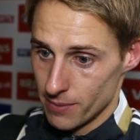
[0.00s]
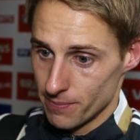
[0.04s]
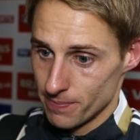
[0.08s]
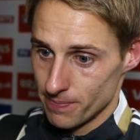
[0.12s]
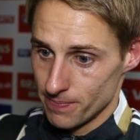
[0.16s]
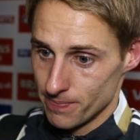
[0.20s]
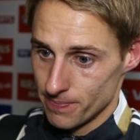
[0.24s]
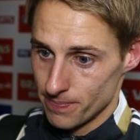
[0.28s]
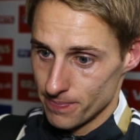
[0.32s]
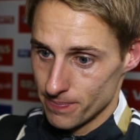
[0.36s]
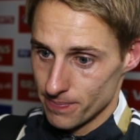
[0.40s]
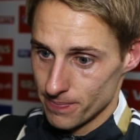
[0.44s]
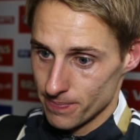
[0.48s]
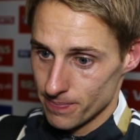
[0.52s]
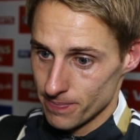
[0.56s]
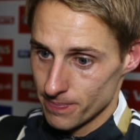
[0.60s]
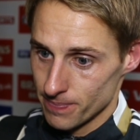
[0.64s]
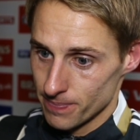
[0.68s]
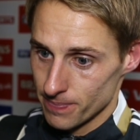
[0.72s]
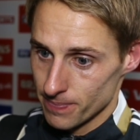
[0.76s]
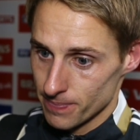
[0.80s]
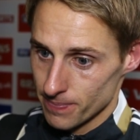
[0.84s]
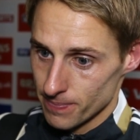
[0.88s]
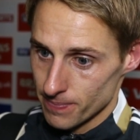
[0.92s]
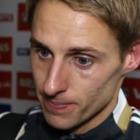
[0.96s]
You've come
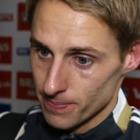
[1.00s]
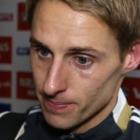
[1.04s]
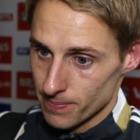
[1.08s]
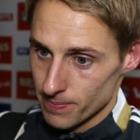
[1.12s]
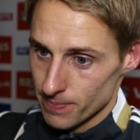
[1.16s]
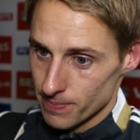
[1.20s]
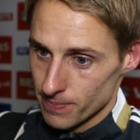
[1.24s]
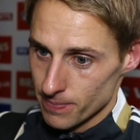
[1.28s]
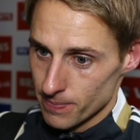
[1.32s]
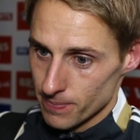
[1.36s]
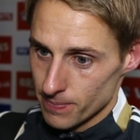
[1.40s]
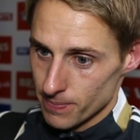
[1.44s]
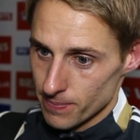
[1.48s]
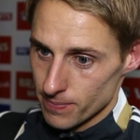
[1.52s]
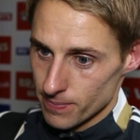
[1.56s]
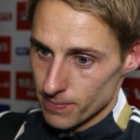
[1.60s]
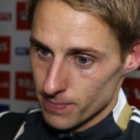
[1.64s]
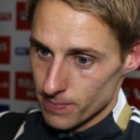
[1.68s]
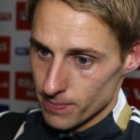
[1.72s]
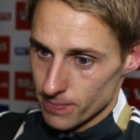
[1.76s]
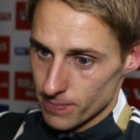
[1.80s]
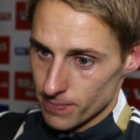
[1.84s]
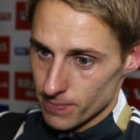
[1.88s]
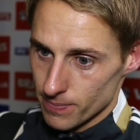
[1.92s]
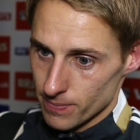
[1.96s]
back in. Is this a
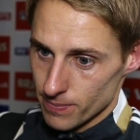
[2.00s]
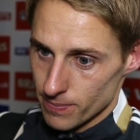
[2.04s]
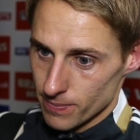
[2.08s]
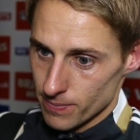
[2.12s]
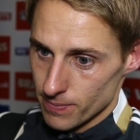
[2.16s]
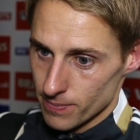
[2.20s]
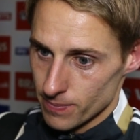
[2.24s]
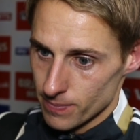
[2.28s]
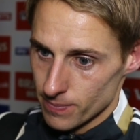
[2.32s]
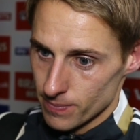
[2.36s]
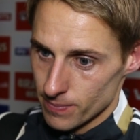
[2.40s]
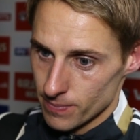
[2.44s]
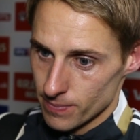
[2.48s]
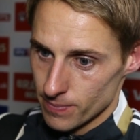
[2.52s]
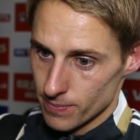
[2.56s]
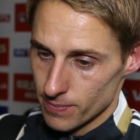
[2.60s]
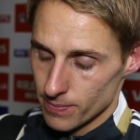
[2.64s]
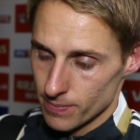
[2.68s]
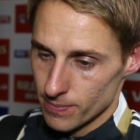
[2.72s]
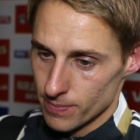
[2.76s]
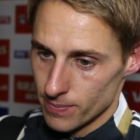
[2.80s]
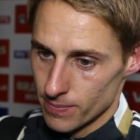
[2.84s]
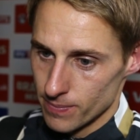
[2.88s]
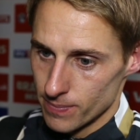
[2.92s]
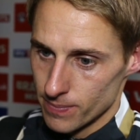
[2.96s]
special feeling in the
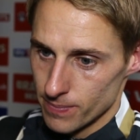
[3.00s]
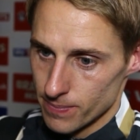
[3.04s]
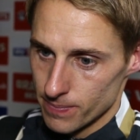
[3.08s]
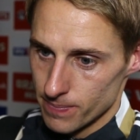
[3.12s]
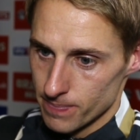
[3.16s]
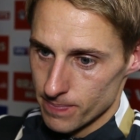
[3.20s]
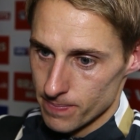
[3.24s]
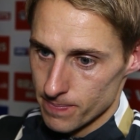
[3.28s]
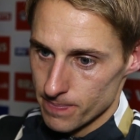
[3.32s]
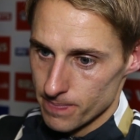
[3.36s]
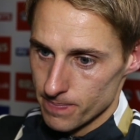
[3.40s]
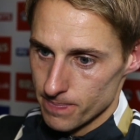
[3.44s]
squad at the moment?